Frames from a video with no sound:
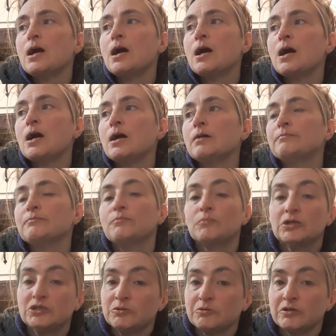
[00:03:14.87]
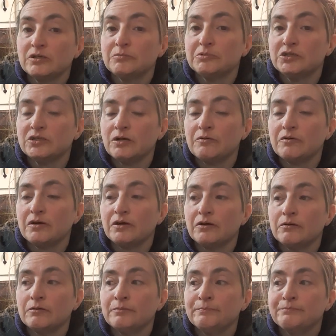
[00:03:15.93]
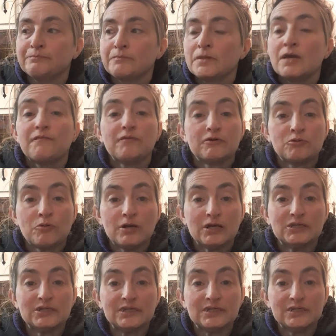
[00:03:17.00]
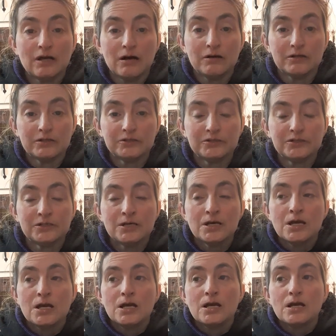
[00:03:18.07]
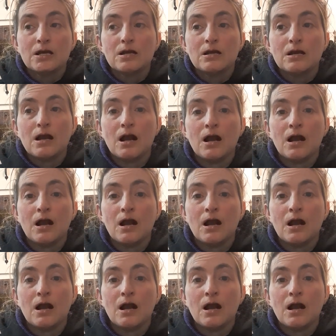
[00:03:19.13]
um, which I'm going to be showing you for twenty six dollars financial.